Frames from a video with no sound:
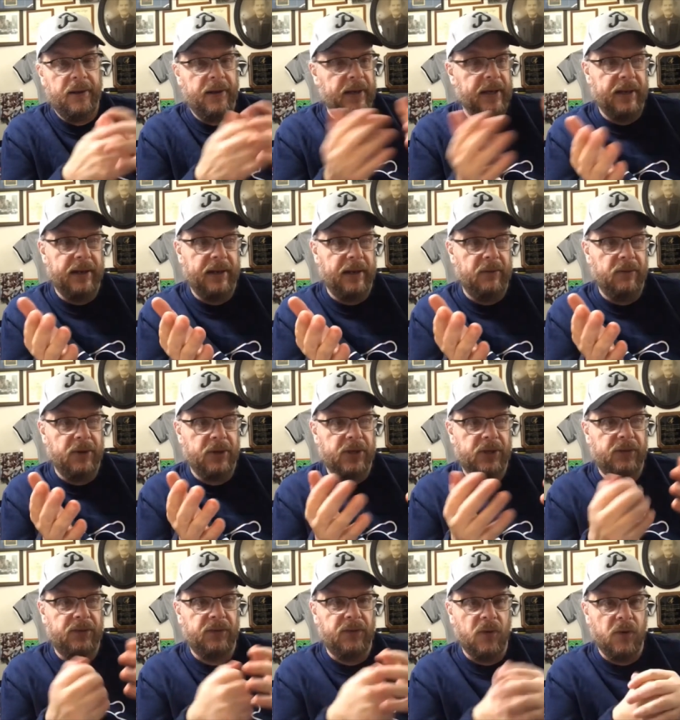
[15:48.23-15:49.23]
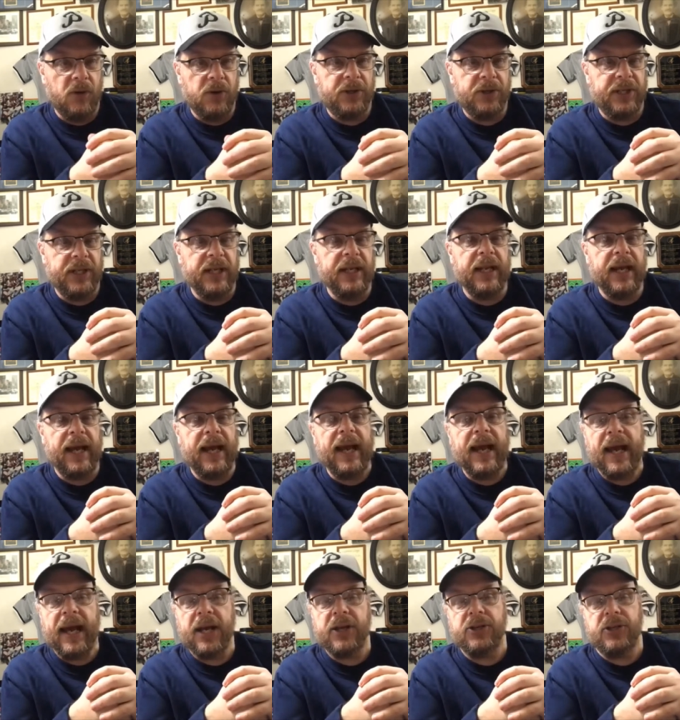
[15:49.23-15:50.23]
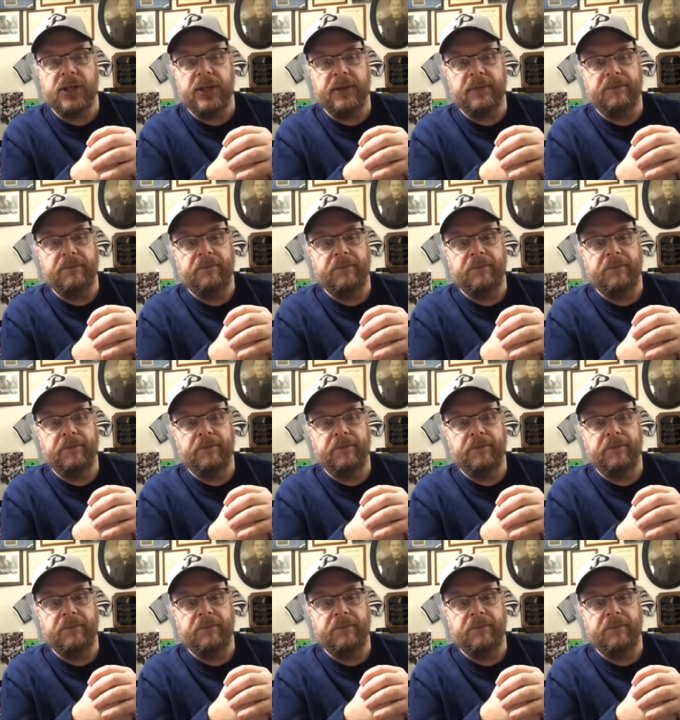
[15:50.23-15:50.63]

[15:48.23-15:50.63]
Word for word: and they were just forced into action.